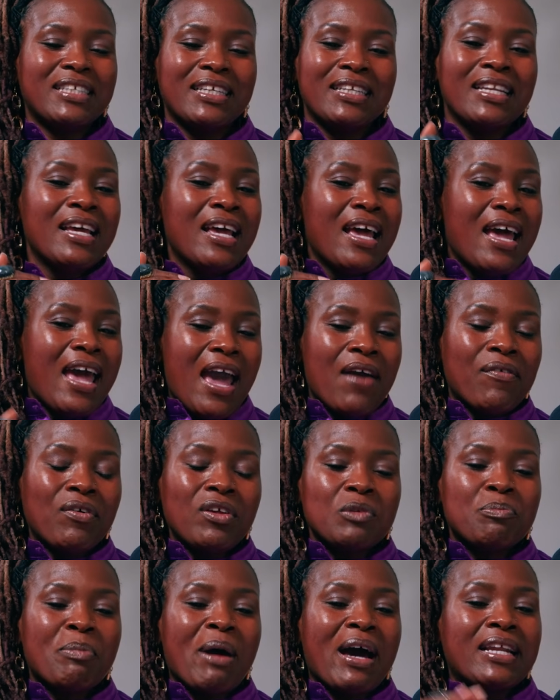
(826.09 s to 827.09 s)
And
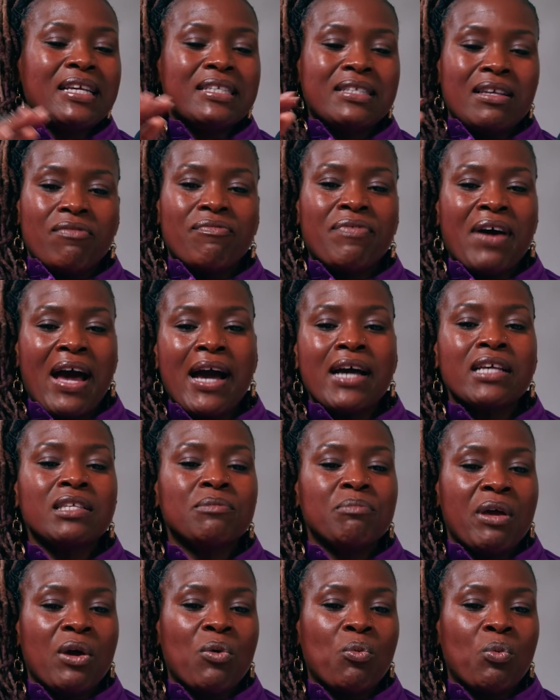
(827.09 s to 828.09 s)
everybody's
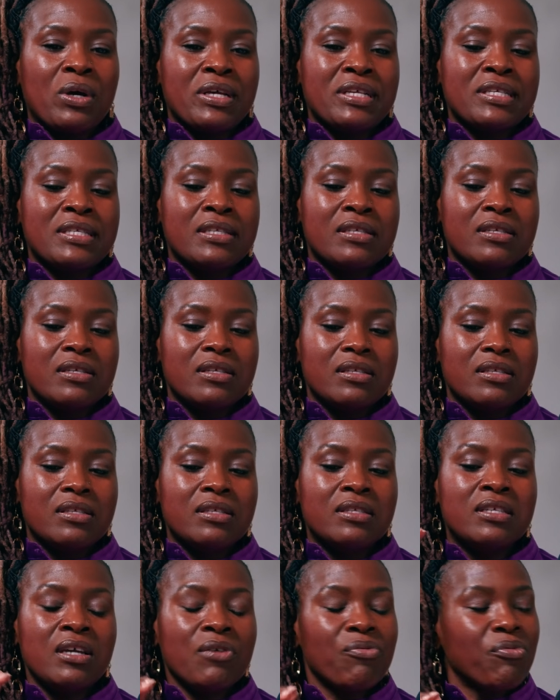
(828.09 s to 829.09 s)
advisement was
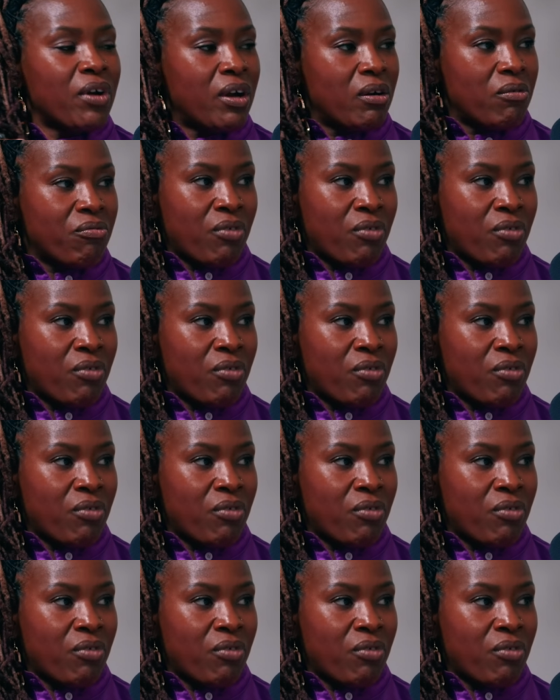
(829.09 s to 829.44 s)
different